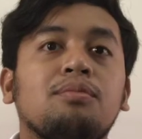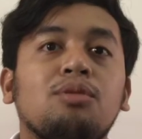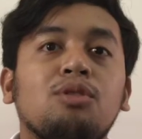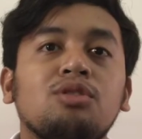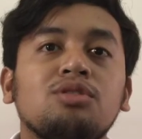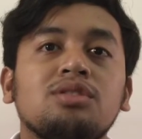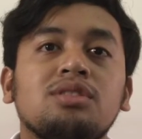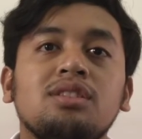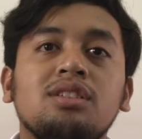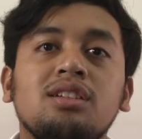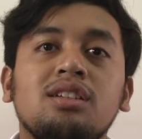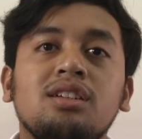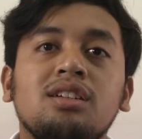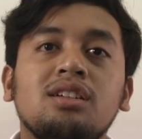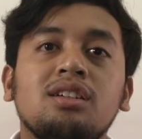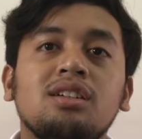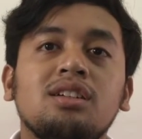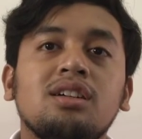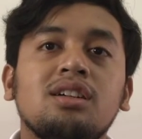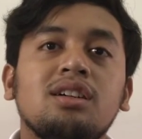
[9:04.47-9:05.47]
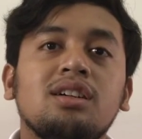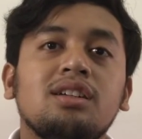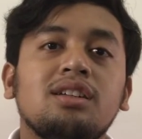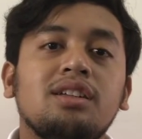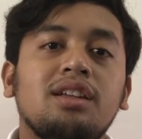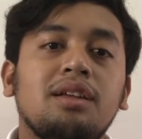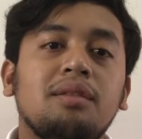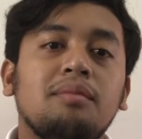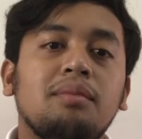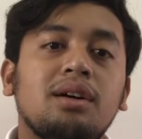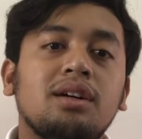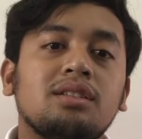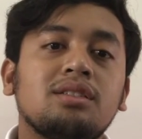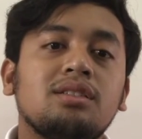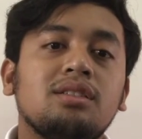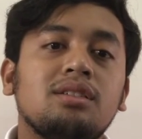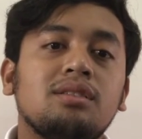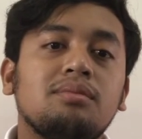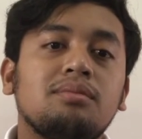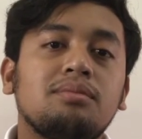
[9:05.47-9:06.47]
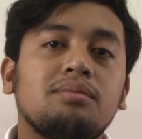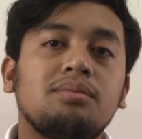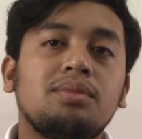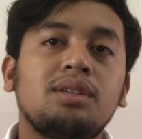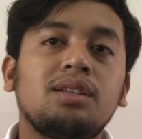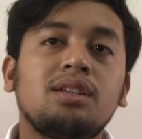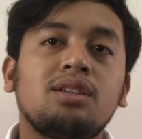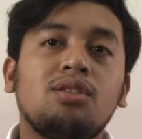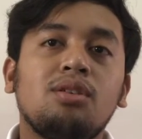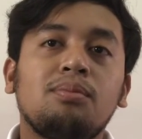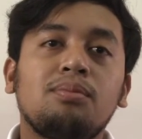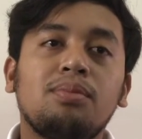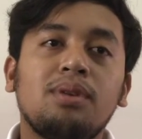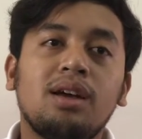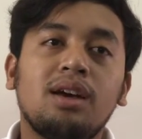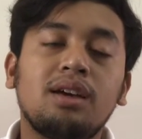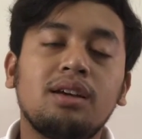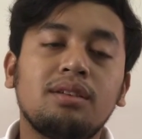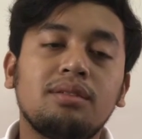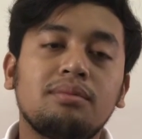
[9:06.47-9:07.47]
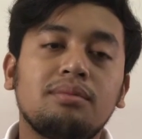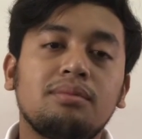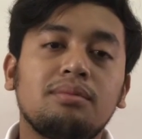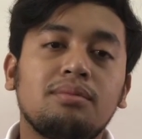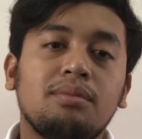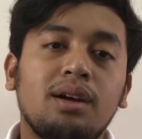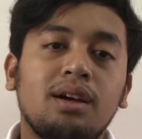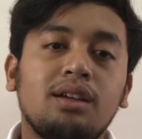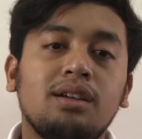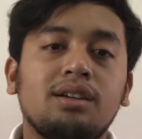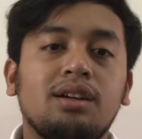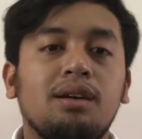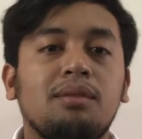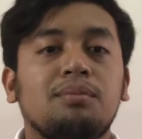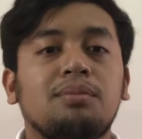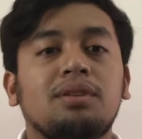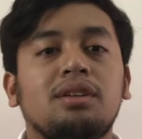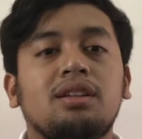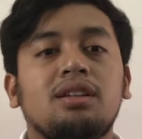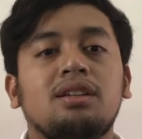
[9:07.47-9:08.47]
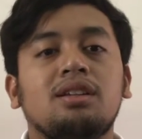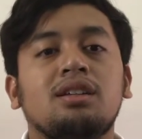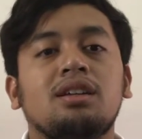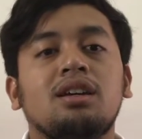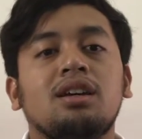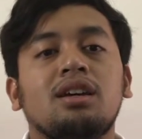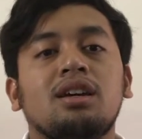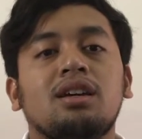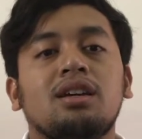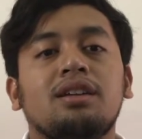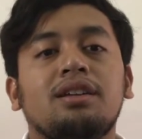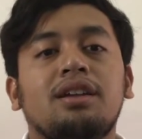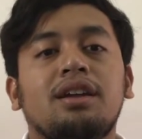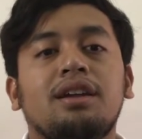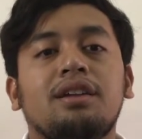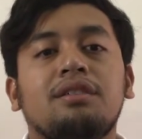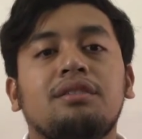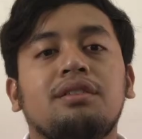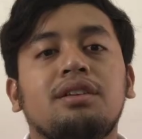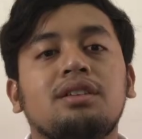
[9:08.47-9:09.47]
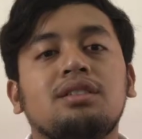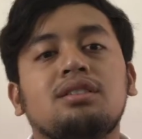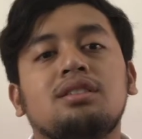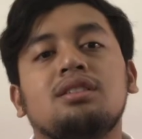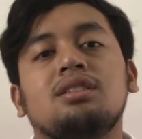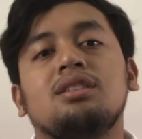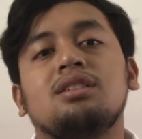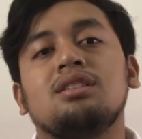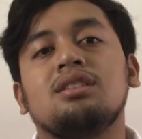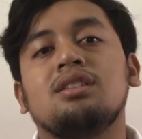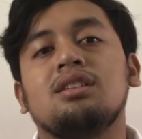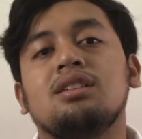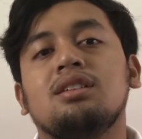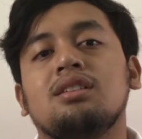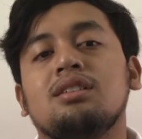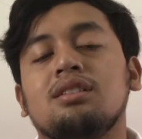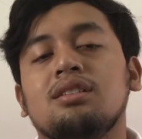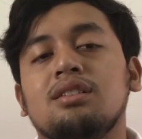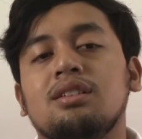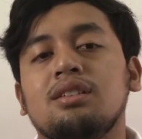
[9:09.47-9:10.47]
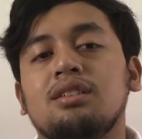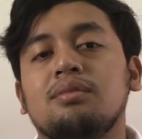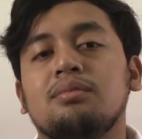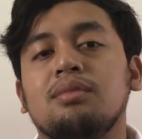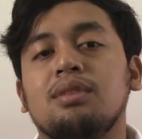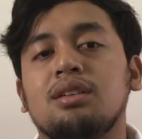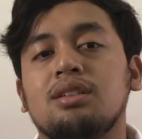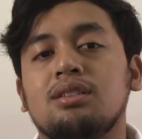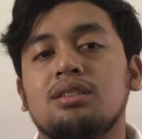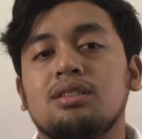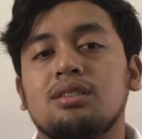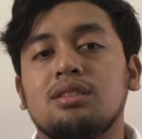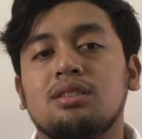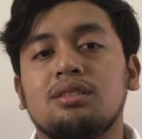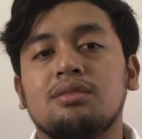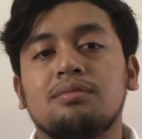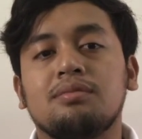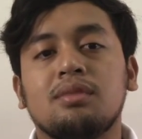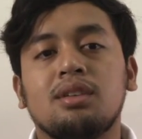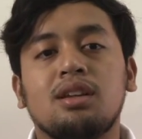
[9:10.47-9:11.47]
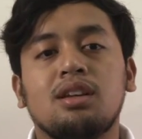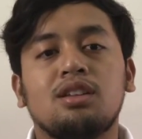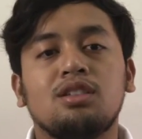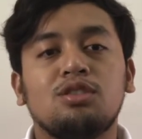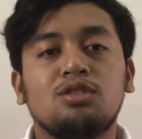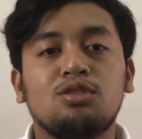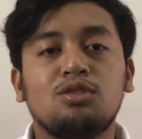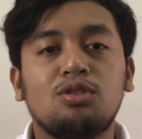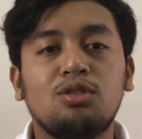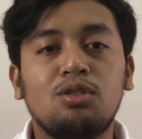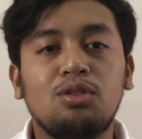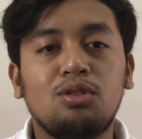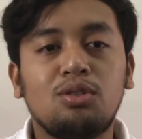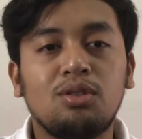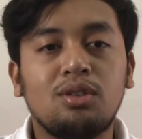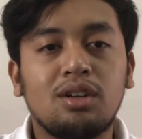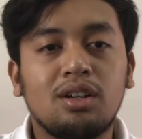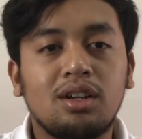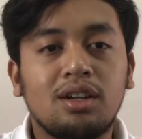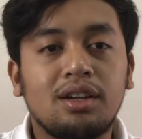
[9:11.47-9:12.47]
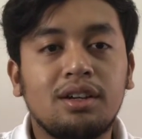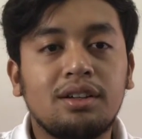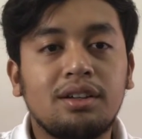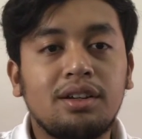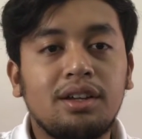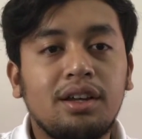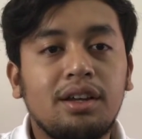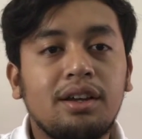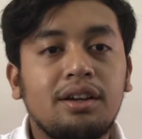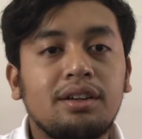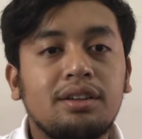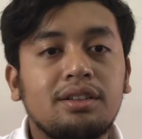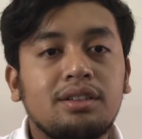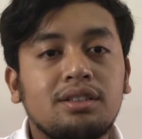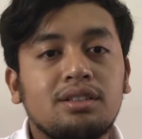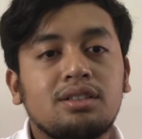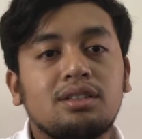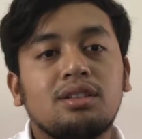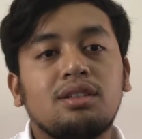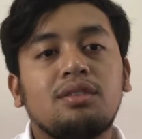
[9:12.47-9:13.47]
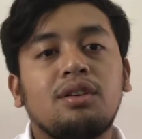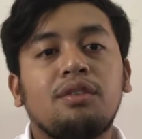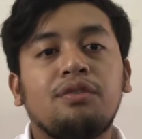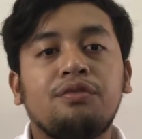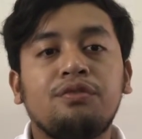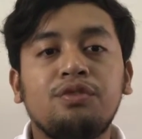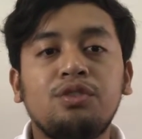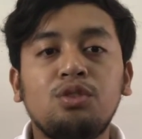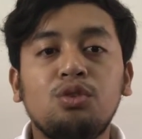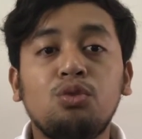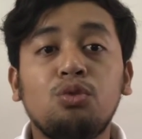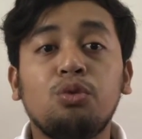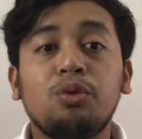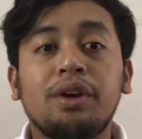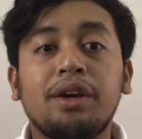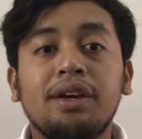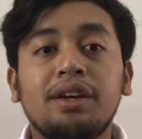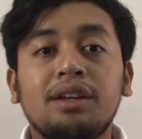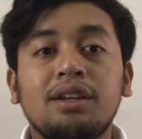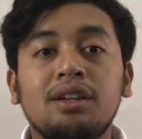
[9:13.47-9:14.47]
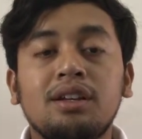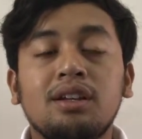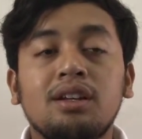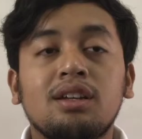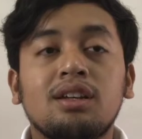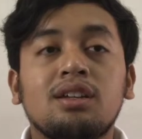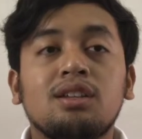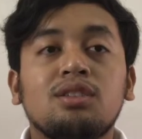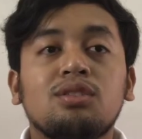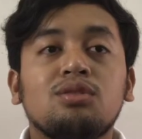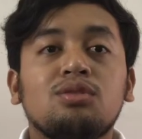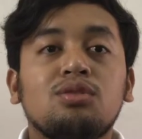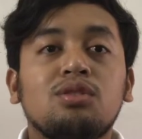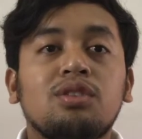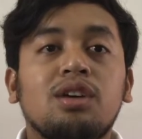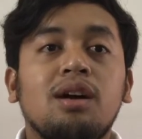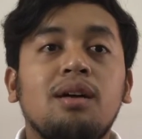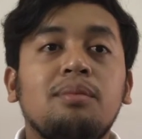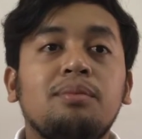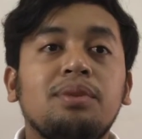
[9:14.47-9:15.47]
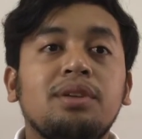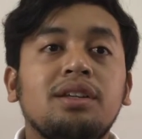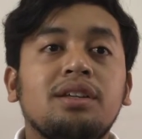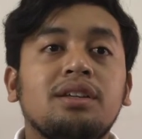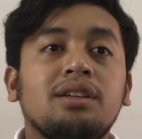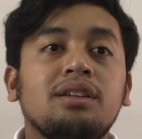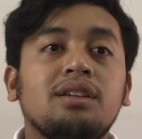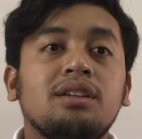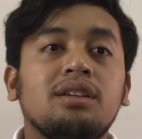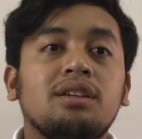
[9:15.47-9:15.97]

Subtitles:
procedure that must be complied by the company that residential in Malaysia. So there is a few way to the company